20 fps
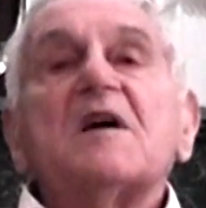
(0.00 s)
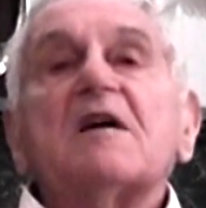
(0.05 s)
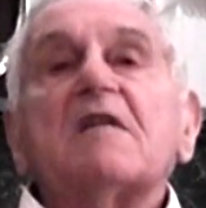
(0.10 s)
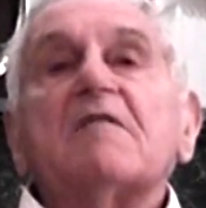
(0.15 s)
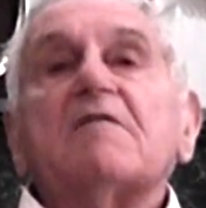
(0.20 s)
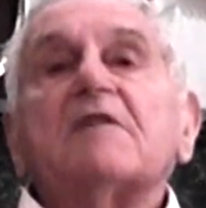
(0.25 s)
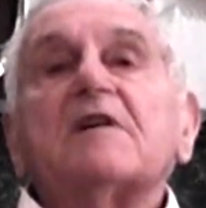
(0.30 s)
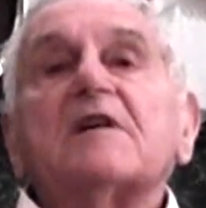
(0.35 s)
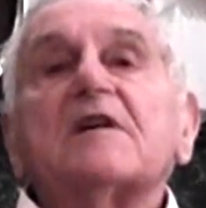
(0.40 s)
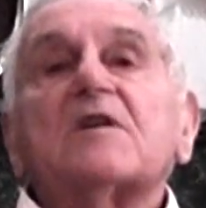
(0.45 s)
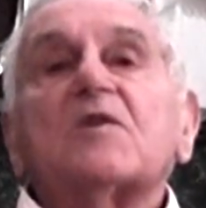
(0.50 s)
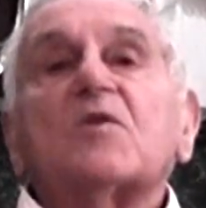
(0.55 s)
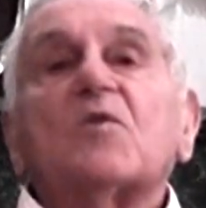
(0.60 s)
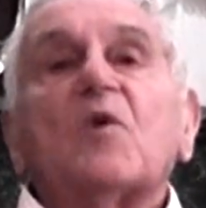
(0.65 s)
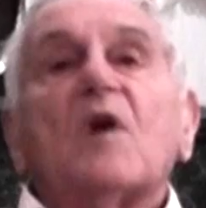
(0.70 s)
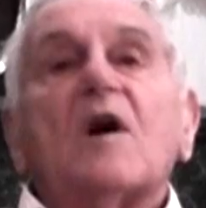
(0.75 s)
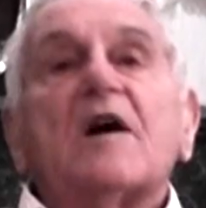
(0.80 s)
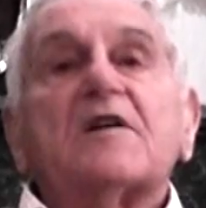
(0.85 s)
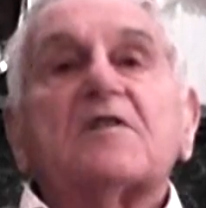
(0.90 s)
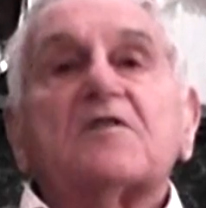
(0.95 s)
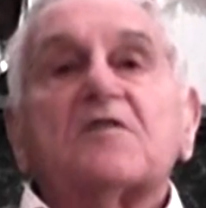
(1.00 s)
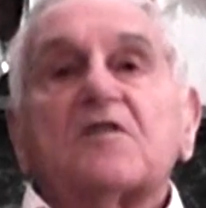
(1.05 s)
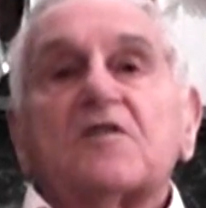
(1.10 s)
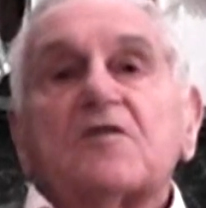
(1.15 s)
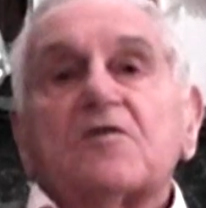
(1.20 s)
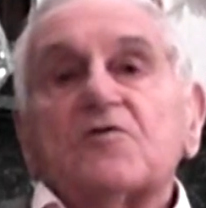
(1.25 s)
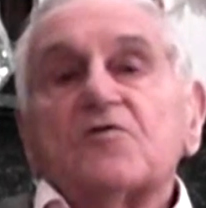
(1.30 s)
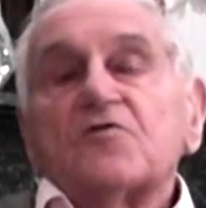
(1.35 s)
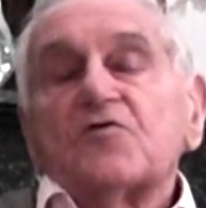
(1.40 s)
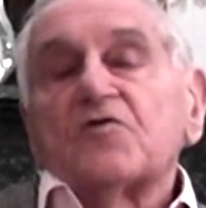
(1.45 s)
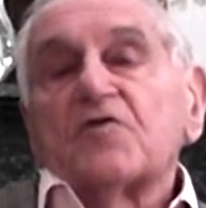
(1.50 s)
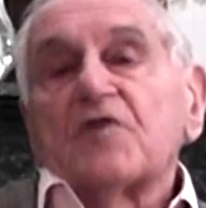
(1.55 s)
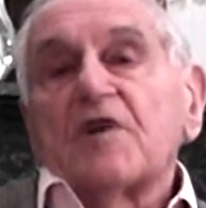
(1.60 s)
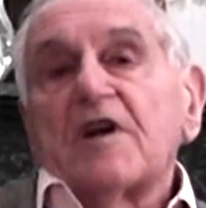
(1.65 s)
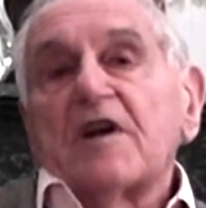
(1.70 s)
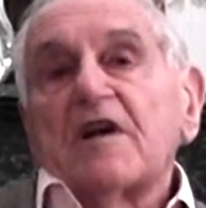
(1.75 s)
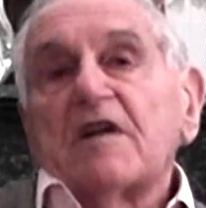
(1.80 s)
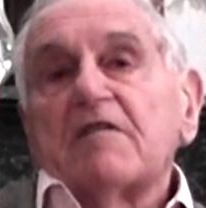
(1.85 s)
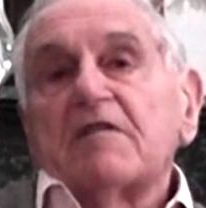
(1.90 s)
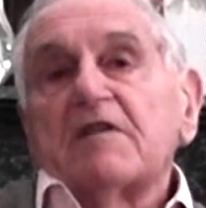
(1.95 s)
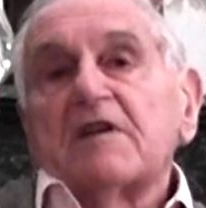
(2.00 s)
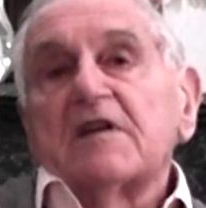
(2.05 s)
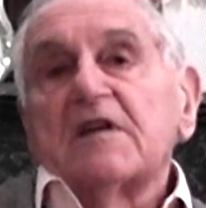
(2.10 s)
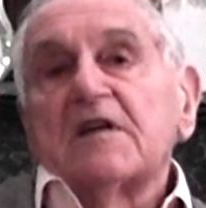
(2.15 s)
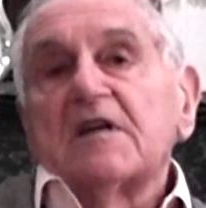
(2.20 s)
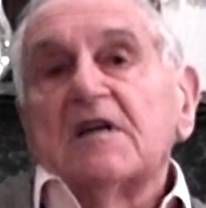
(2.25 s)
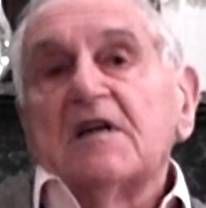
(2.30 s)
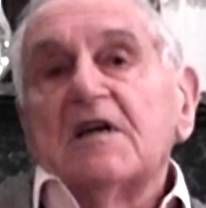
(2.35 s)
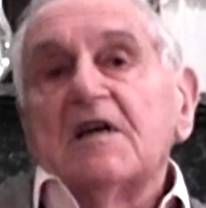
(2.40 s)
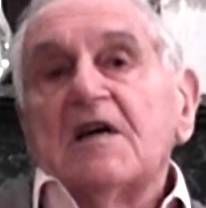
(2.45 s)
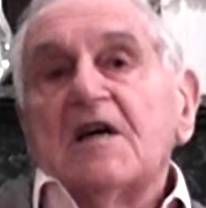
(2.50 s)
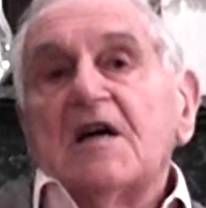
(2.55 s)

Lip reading: Mary, quite contrary,